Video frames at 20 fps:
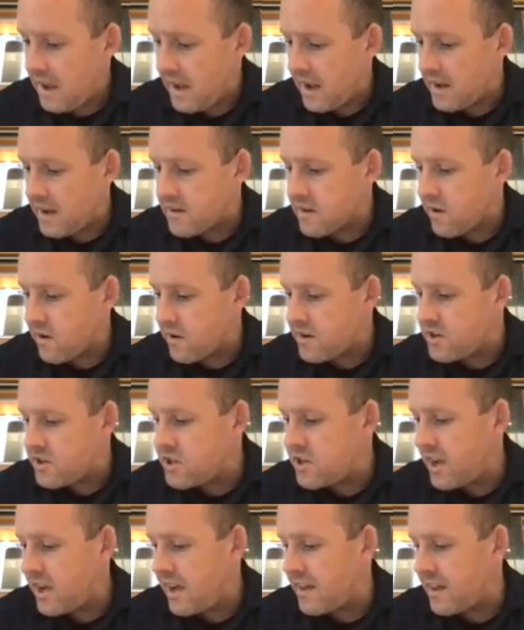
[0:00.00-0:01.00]
It's going to
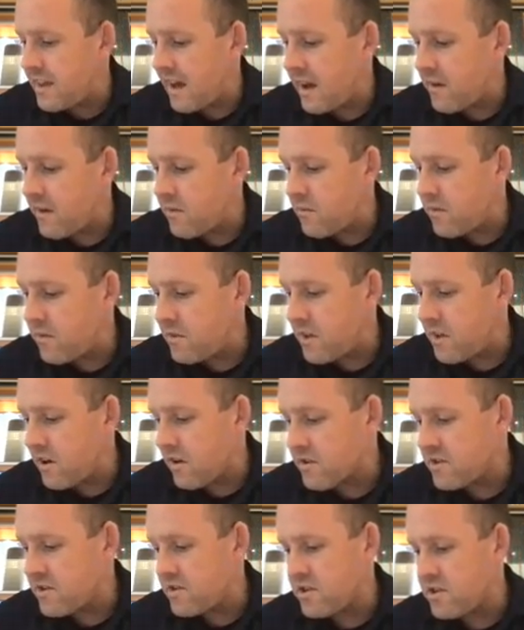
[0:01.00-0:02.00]
share that with the
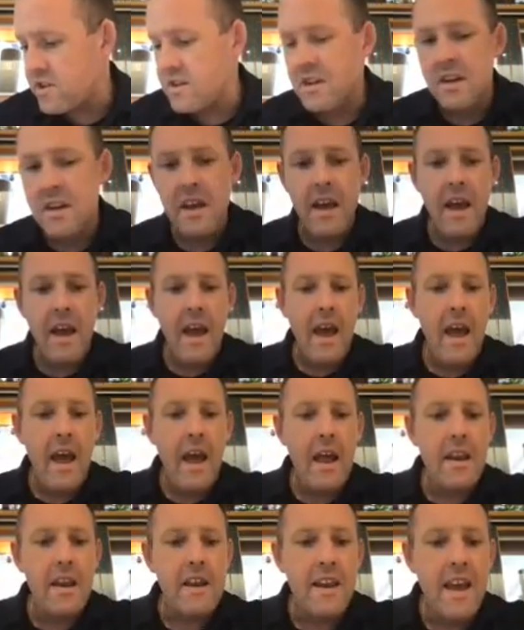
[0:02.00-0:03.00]
oxygen.
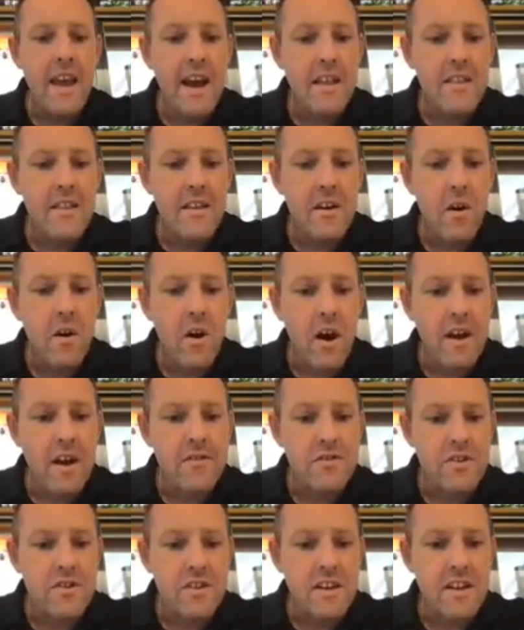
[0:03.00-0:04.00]
Now the
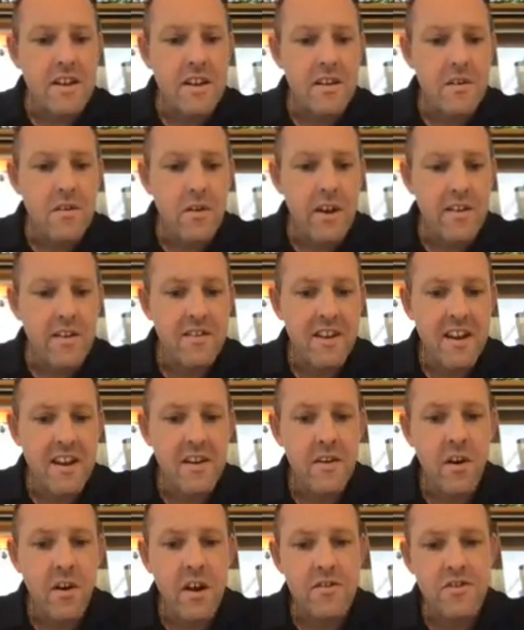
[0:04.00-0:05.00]
hydrogen, our
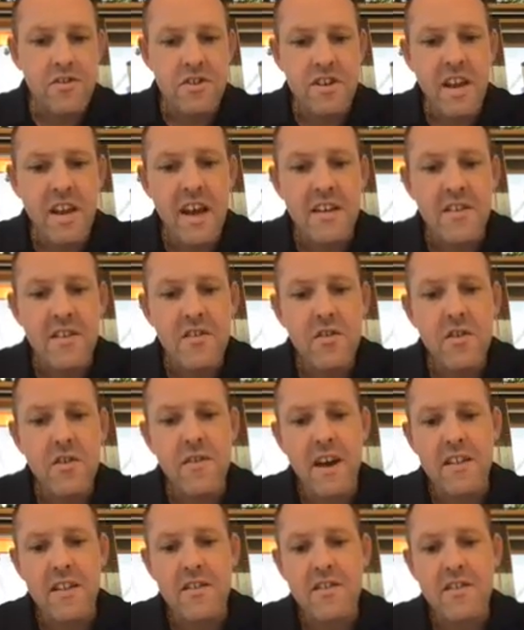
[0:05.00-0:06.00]
second hydrogen, has 2
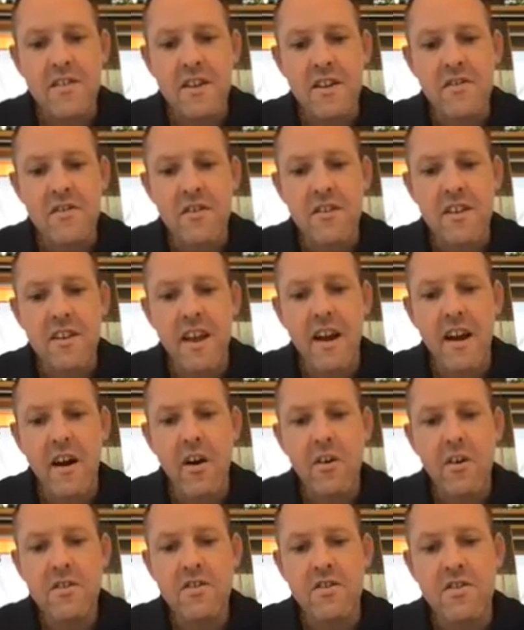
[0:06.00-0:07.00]
valence electrons. Our
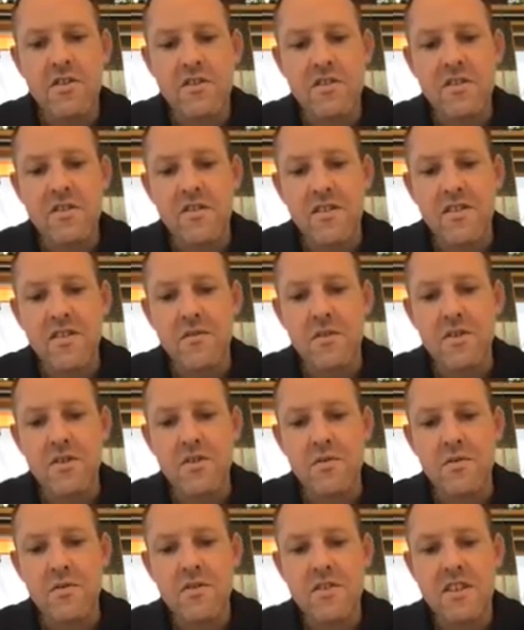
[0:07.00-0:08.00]
oxygen's got its
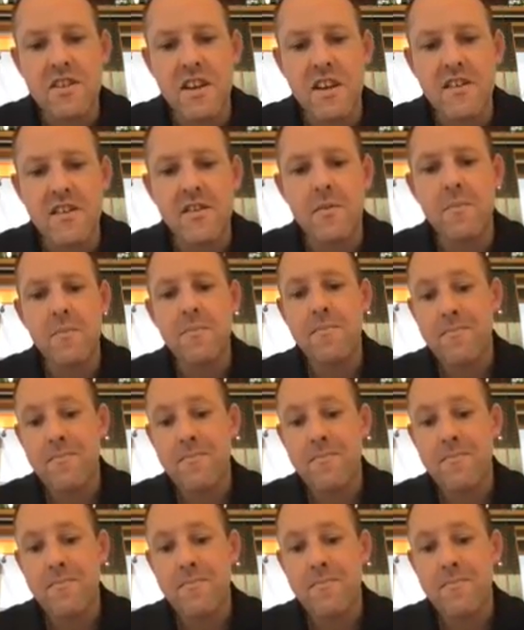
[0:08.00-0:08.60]
original 6.